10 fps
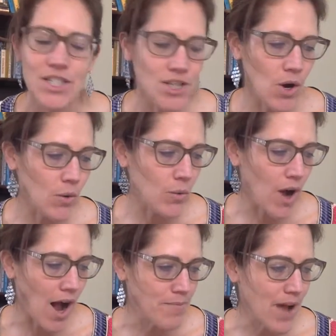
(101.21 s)
So
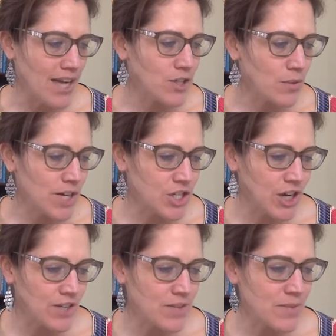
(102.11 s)
I do want to
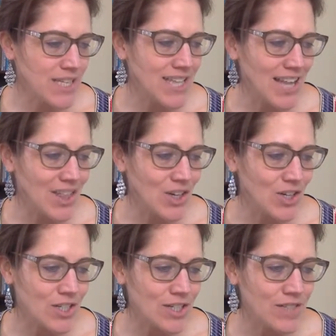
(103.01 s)
share some things I
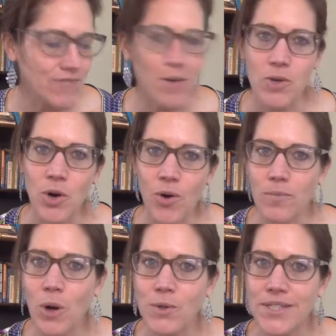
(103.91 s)
learned from
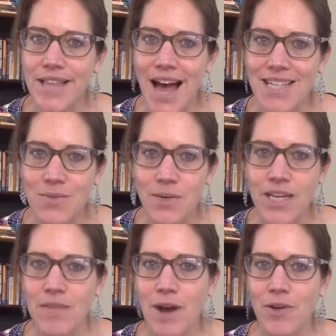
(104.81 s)
your post last
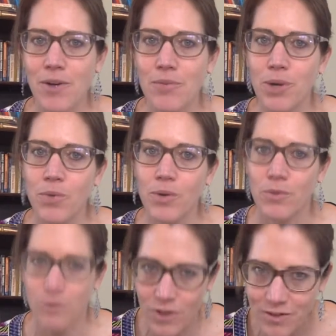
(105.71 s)
week about your book
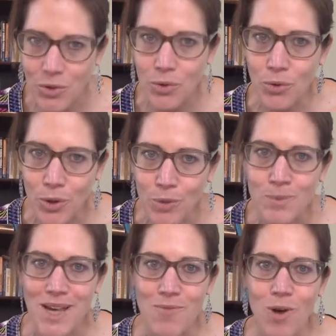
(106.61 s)
review
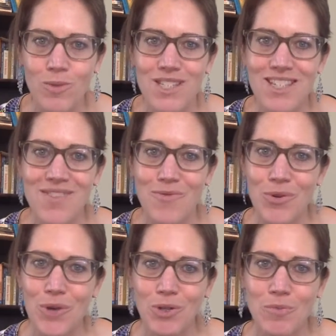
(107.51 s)
groups. I'm almost
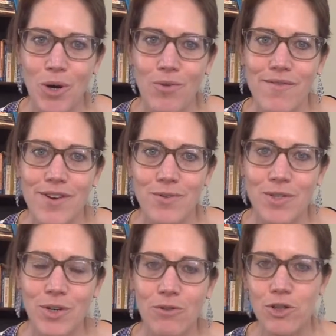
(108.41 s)
through those book reviews,
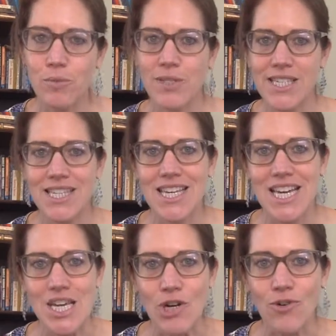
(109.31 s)
so you should be
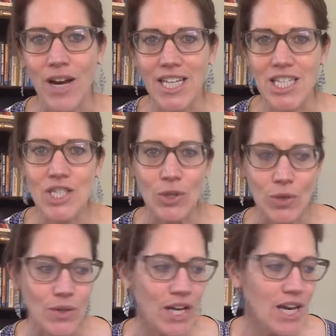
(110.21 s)
seeing your grades
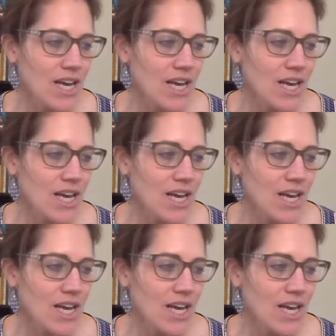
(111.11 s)
soon.